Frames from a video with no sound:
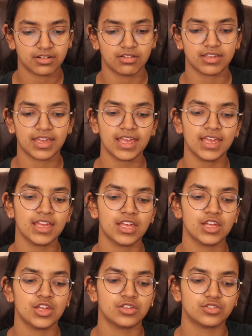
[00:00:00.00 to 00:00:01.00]
okay?
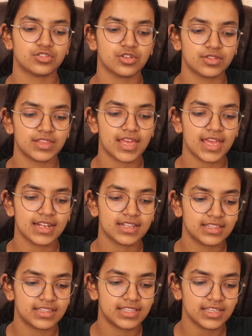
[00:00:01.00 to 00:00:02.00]
So
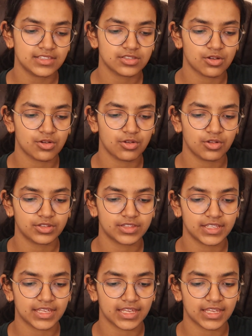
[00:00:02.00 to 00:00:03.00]
then this whole
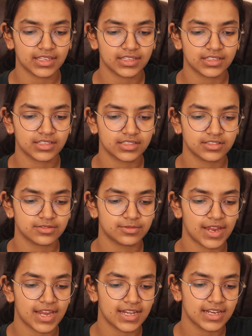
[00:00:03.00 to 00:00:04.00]
thing,
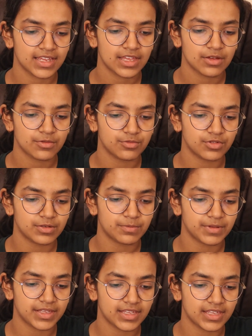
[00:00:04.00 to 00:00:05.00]
right, would
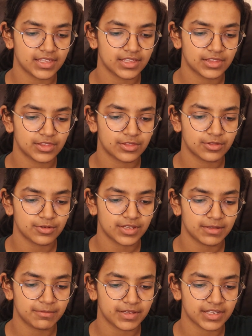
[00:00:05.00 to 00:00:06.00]
be
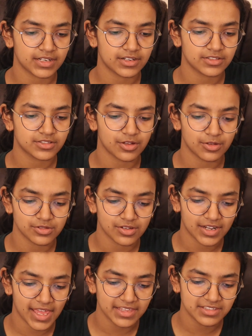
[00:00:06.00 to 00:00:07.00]
3 meters. Oh,
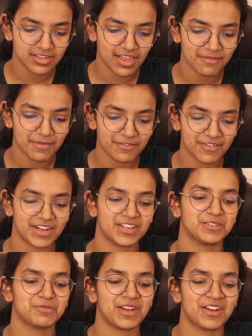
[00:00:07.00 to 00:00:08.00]
sorry, I still have my
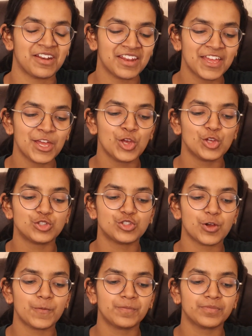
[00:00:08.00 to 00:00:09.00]
vanish pen on.
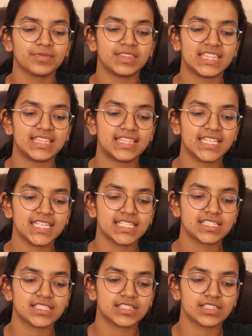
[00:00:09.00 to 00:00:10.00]
So
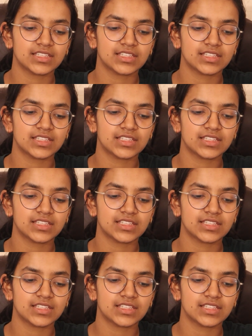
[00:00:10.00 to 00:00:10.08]
these